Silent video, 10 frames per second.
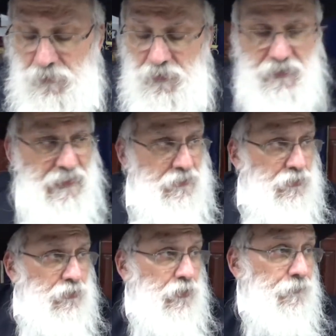in Lech
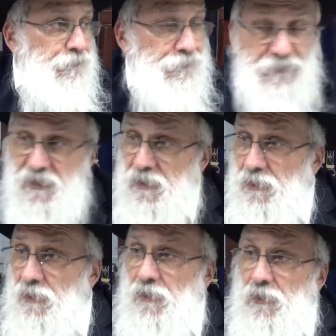Lecha.
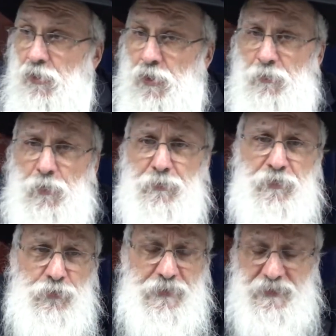Okay, what we
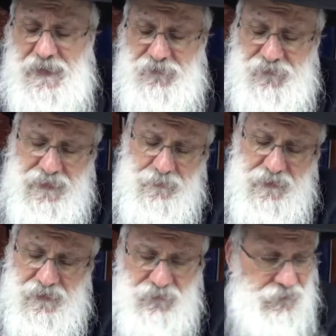were learning last time
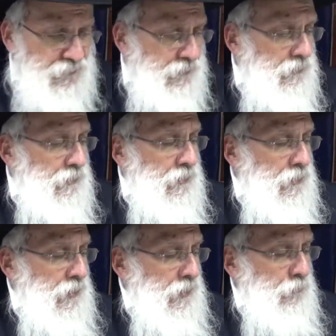is
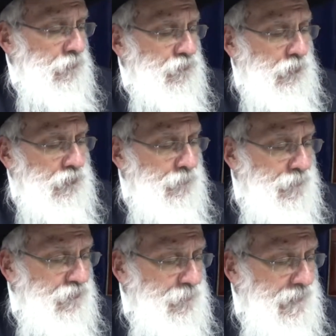what's called the
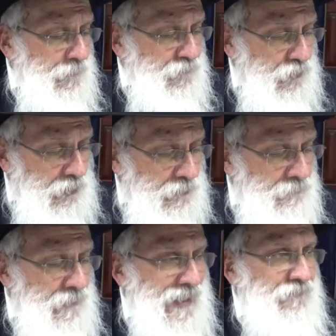Bris Ben
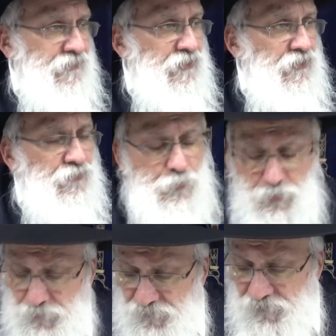Absalom. After these
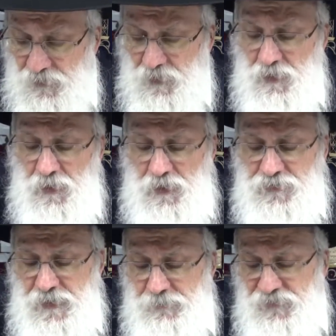words,
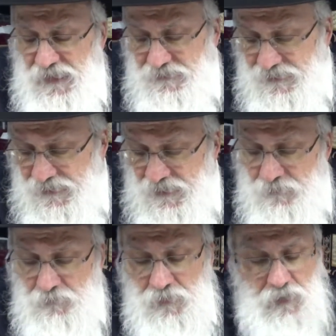Hashem said to
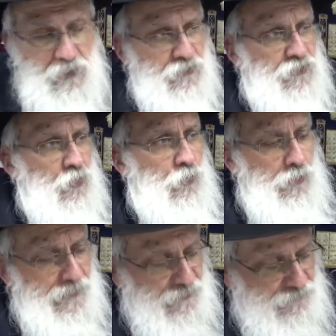him, "Don't
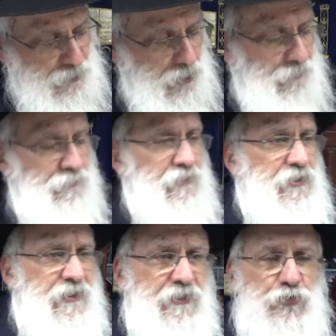worry, Avram,
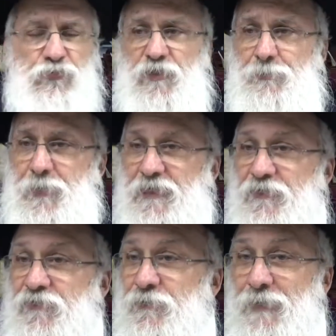you didn't use up any
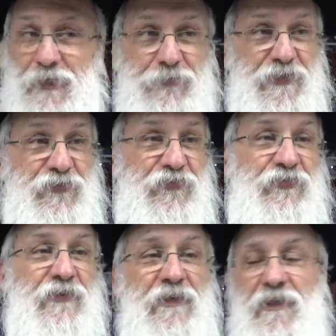of your
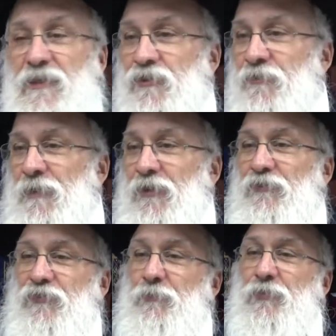merits. Your
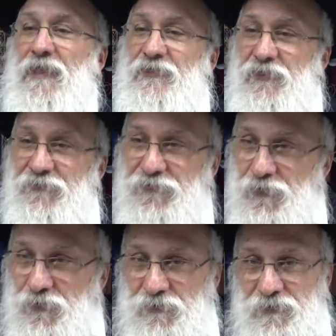merits are
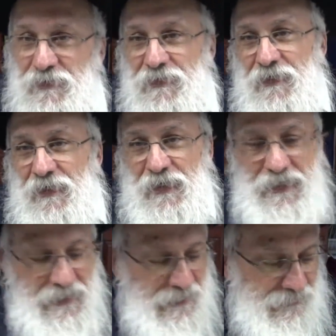plentiful."
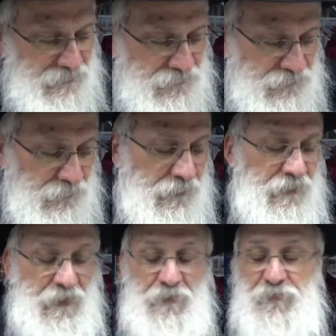And so
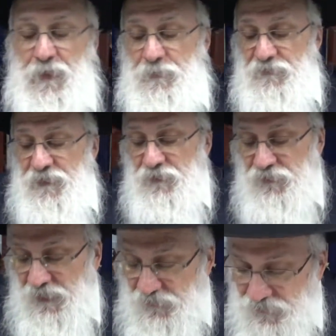Avram Avinu
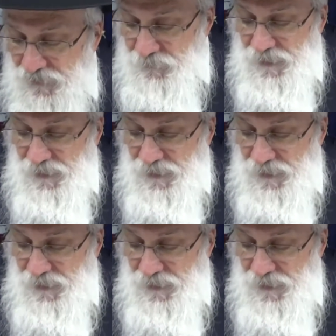says to him,